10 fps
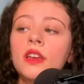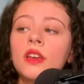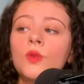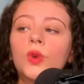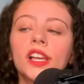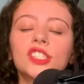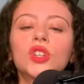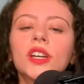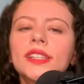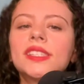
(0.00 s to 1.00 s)
what I
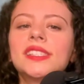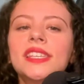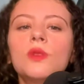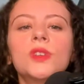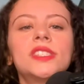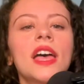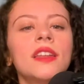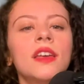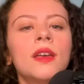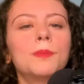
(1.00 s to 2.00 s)
started to see was
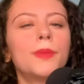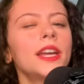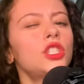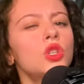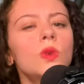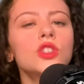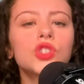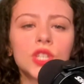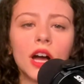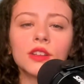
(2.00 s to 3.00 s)
that my
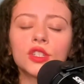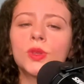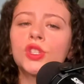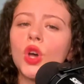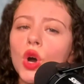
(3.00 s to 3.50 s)
$200 was